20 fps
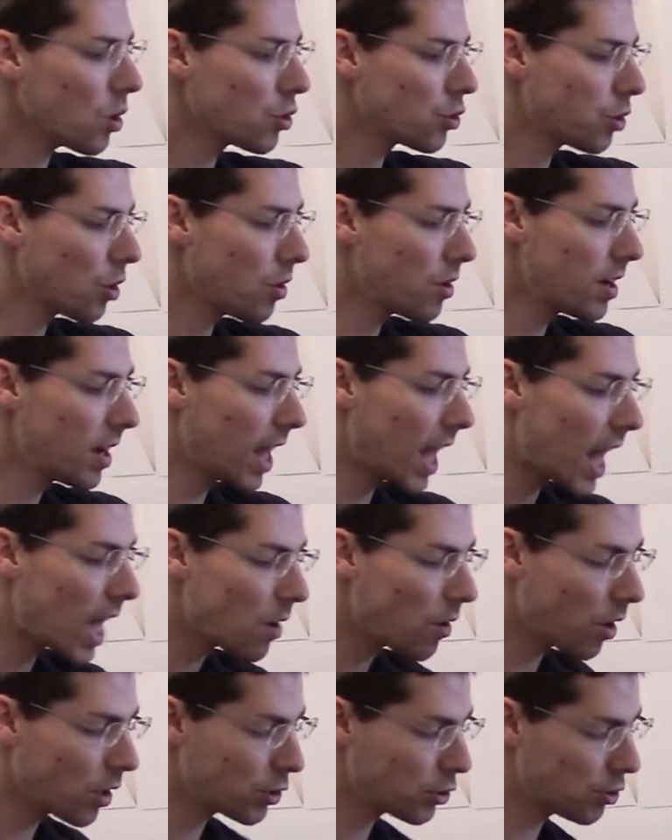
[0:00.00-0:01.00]
So
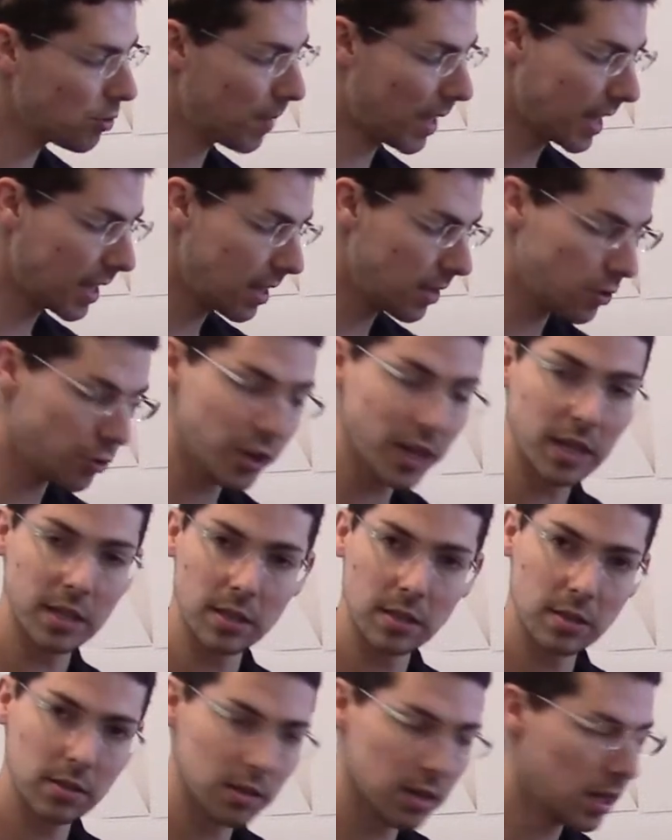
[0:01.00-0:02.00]
now on to making the
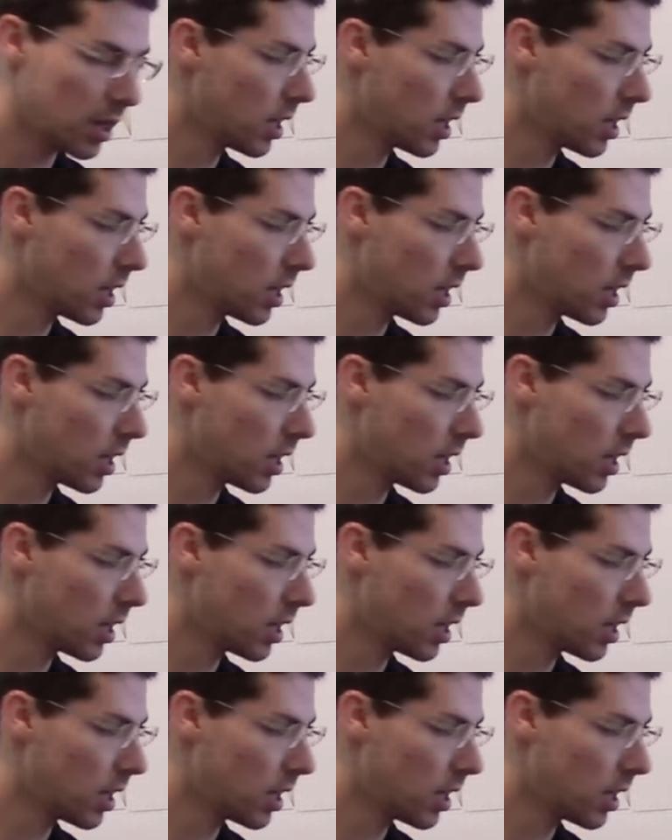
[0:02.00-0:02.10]
drinks.